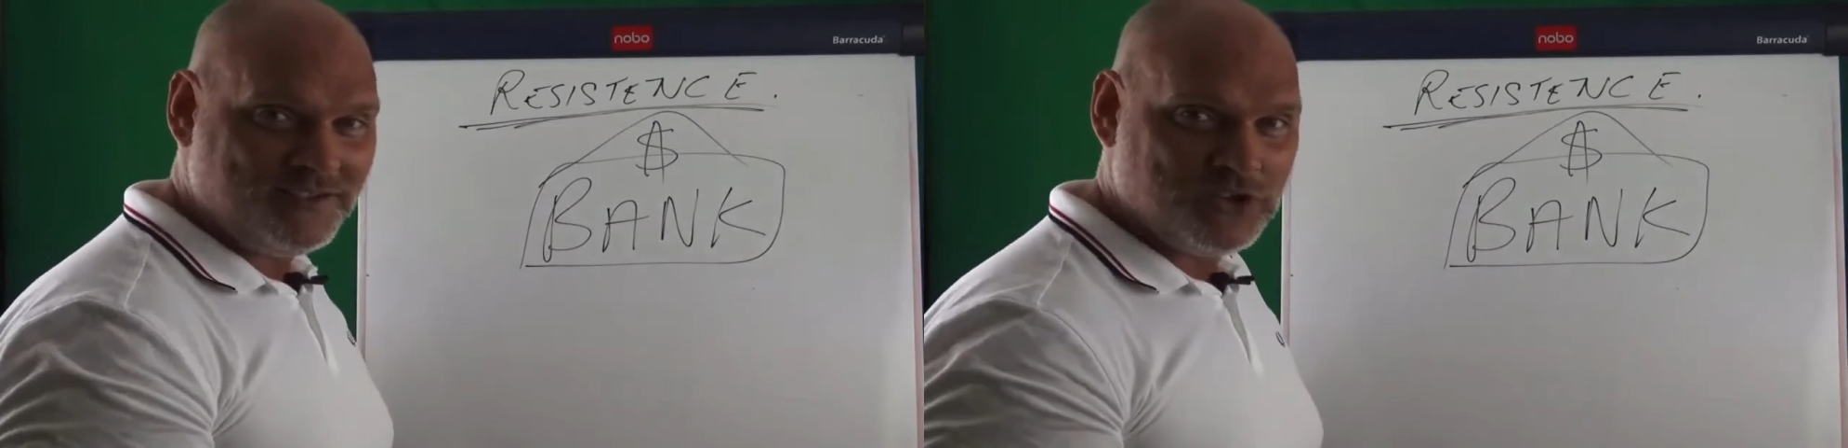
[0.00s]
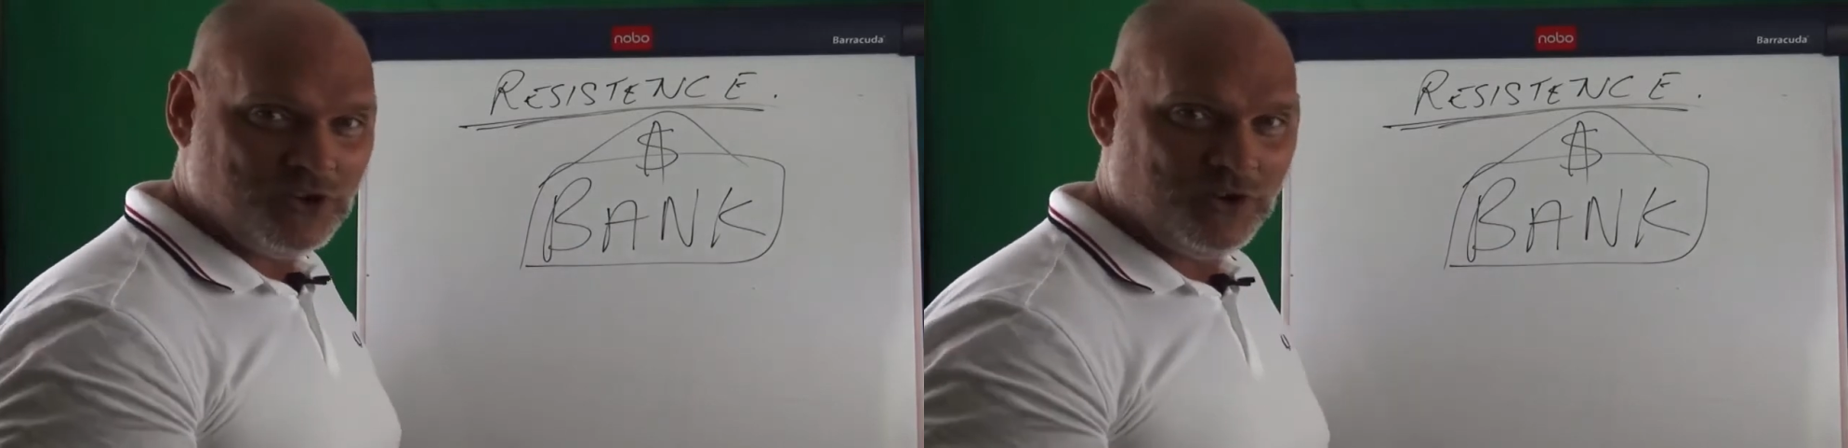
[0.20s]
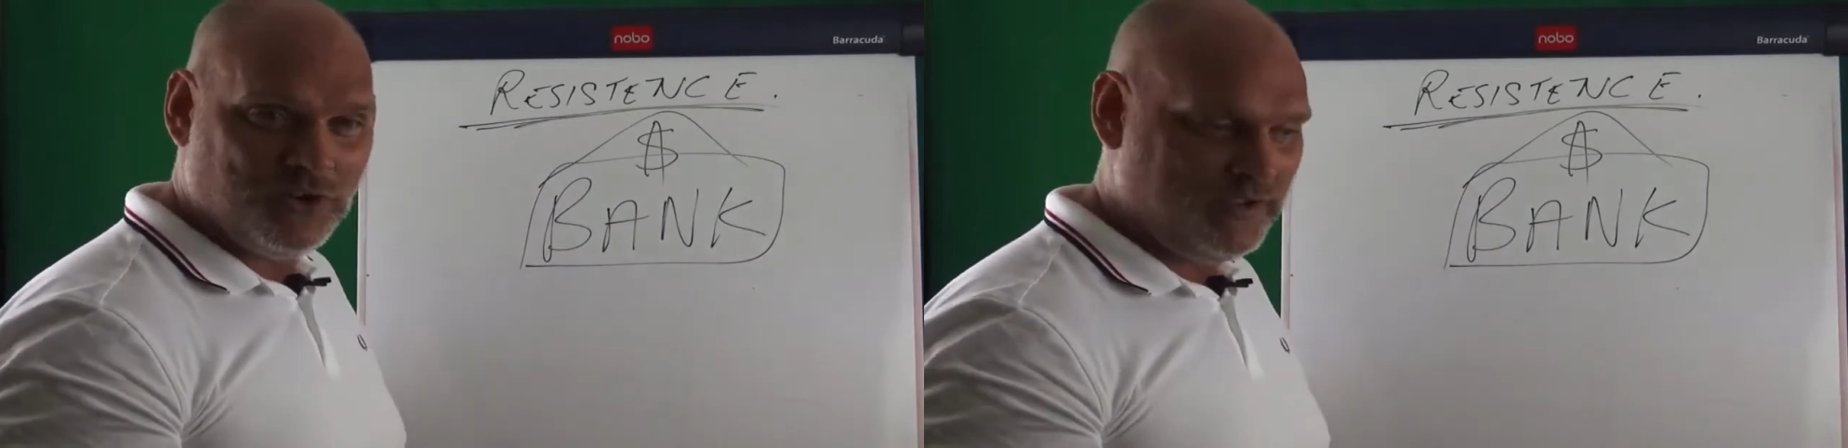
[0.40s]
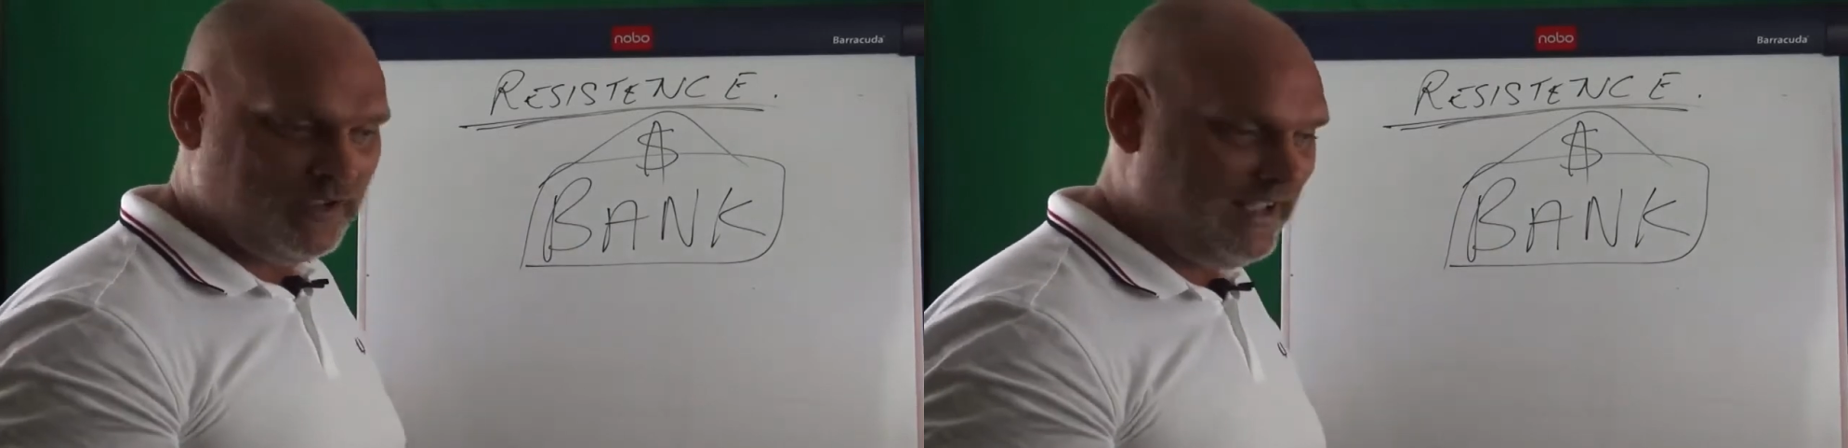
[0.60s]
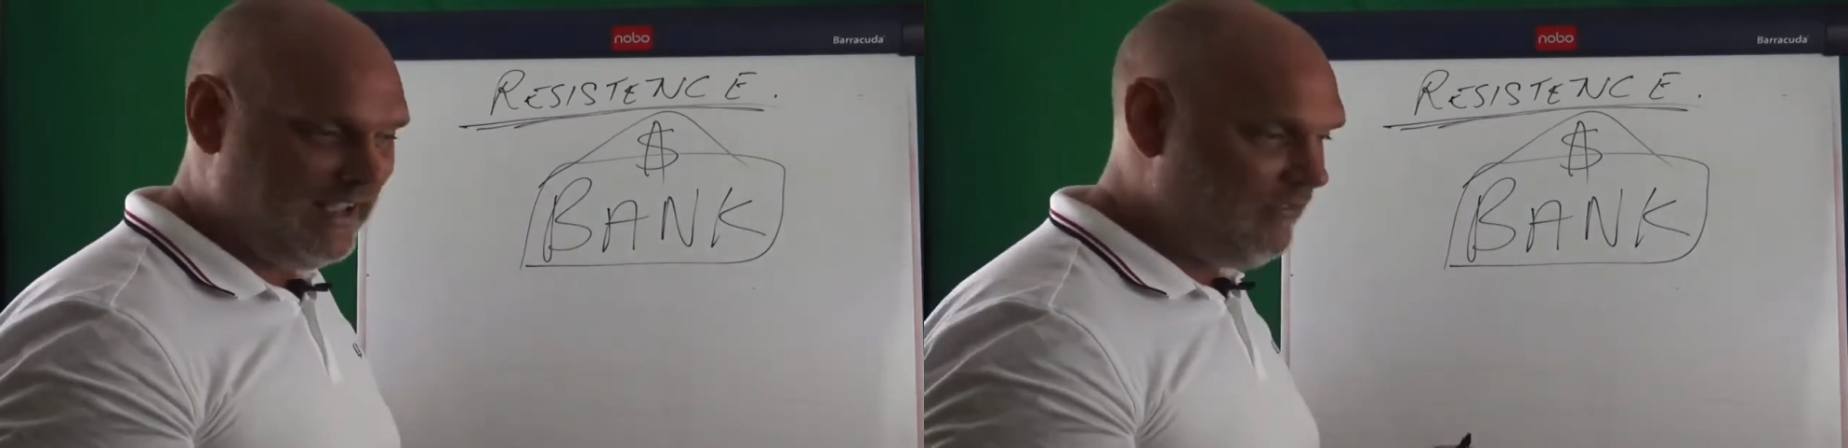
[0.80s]
So
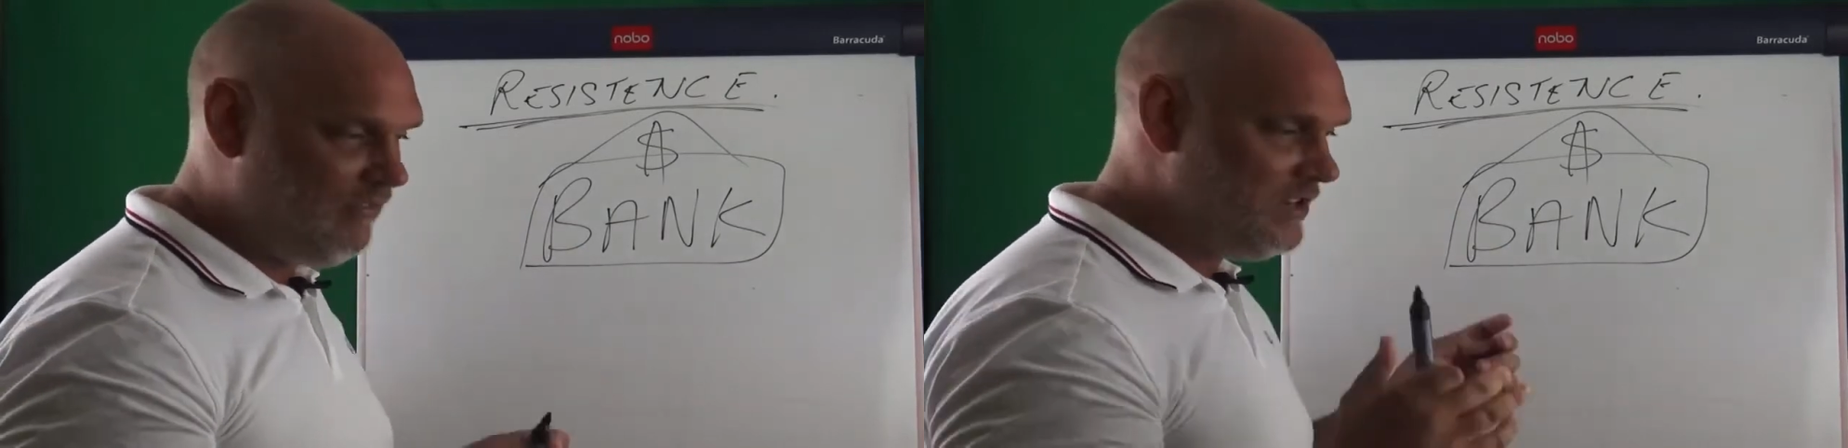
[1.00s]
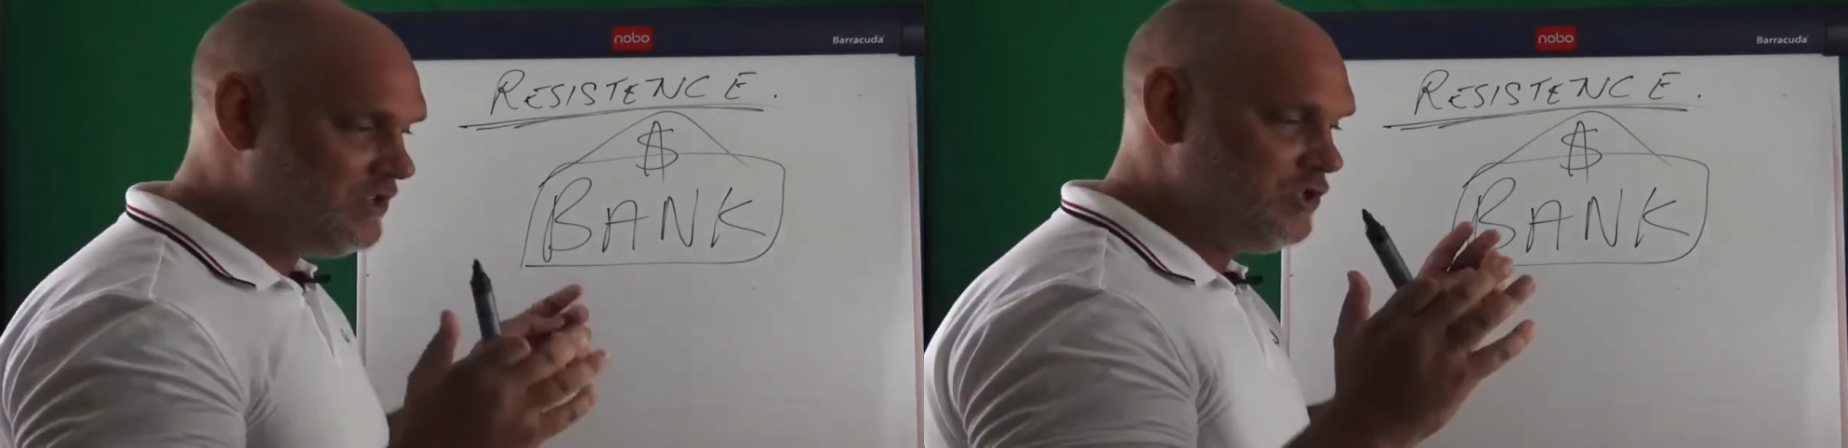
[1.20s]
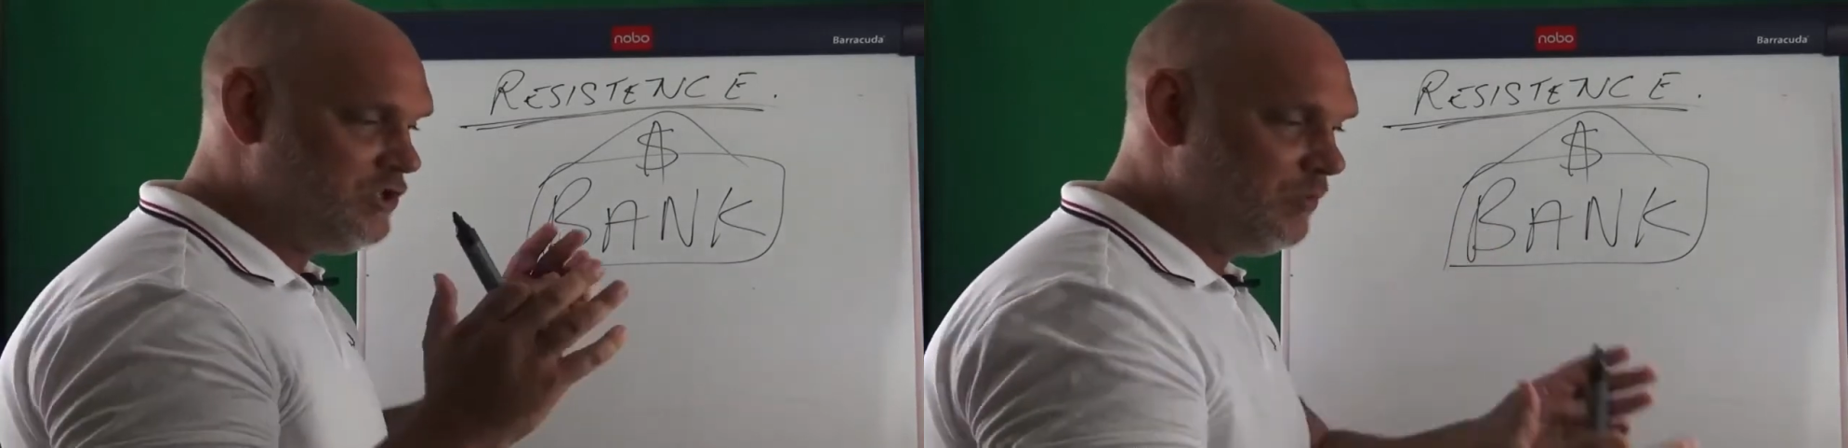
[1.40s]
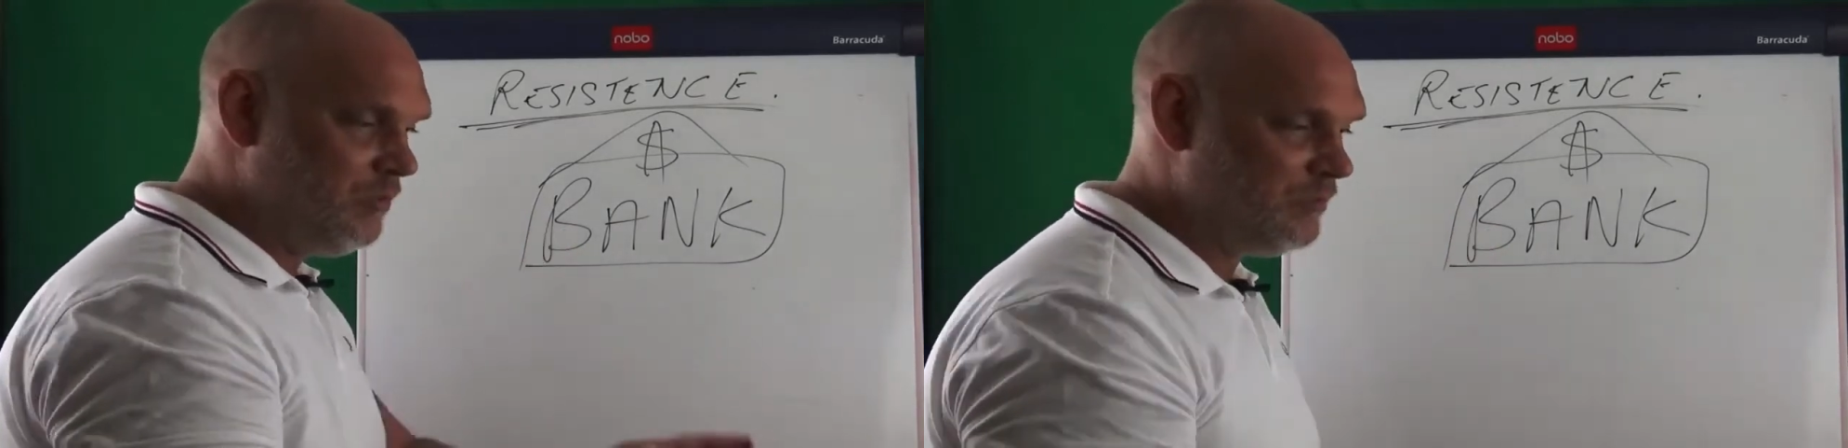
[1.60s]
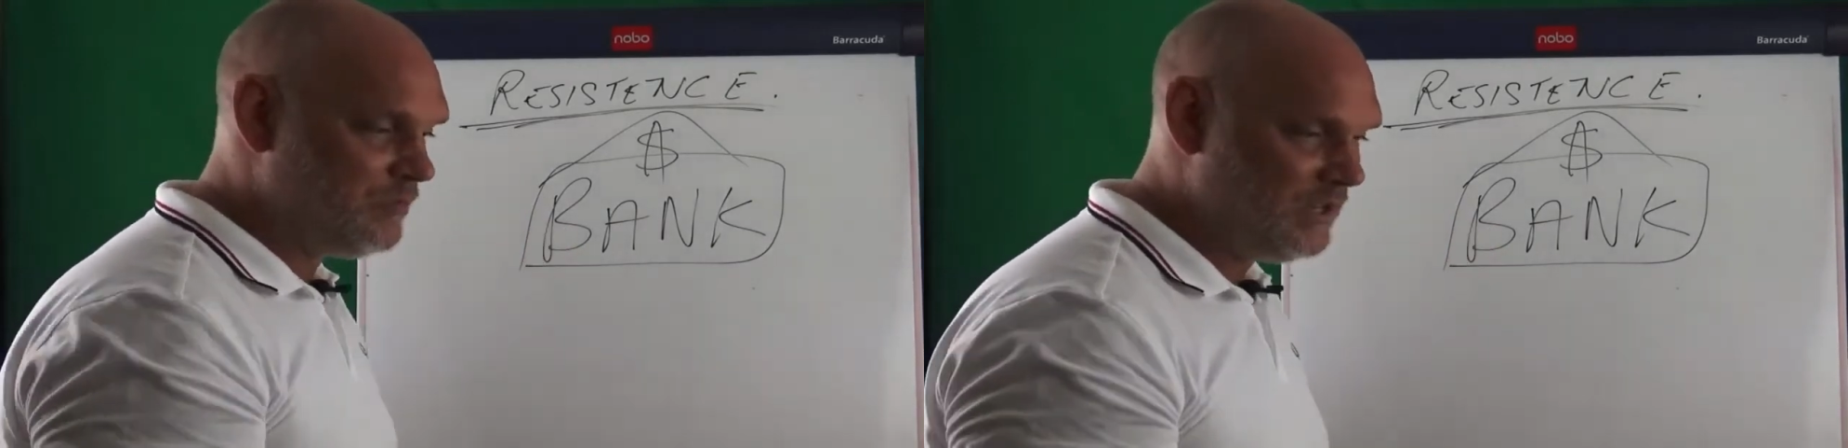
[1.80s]
if they just
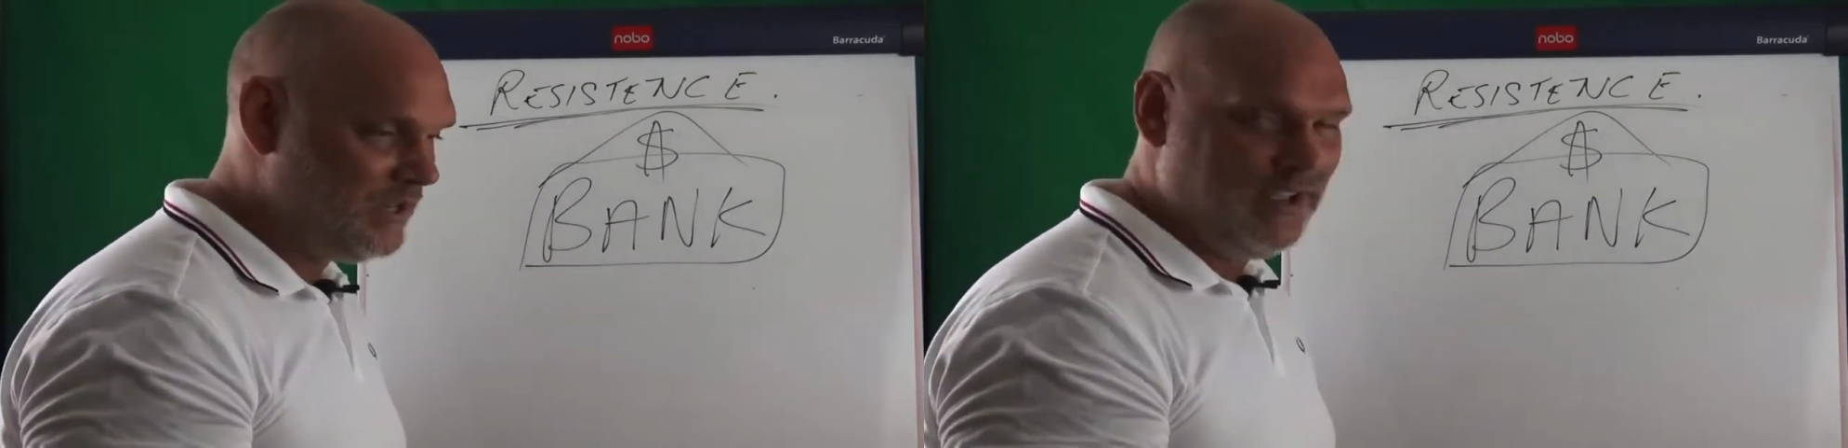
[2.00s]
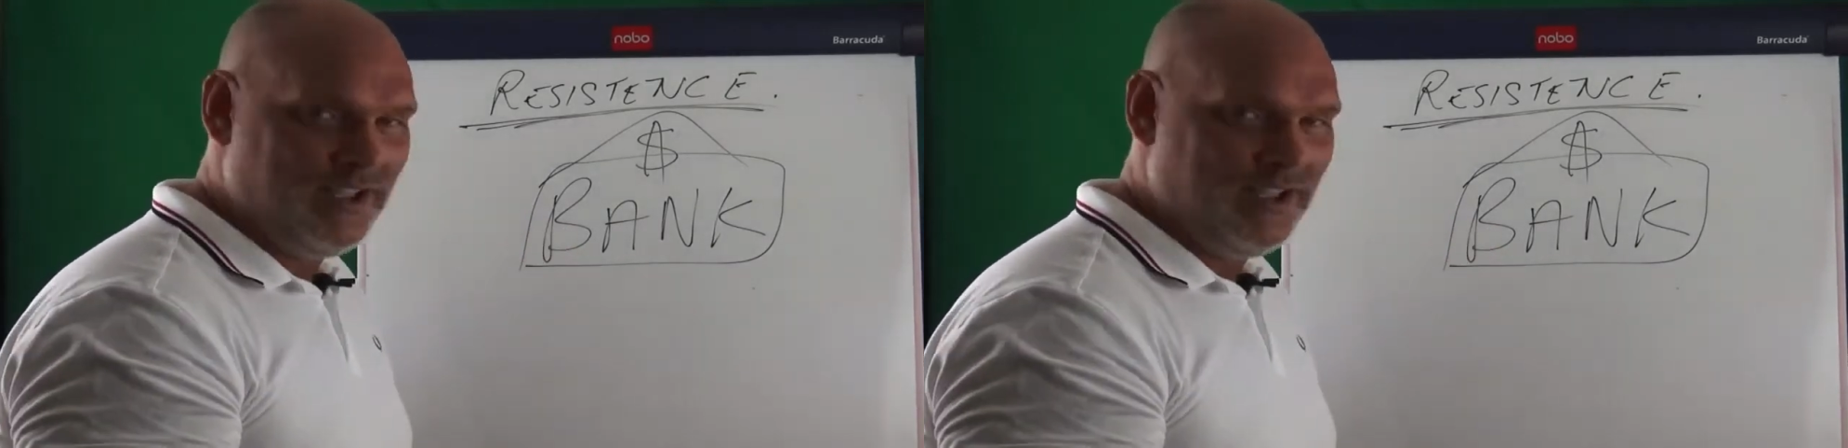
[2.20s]
dumped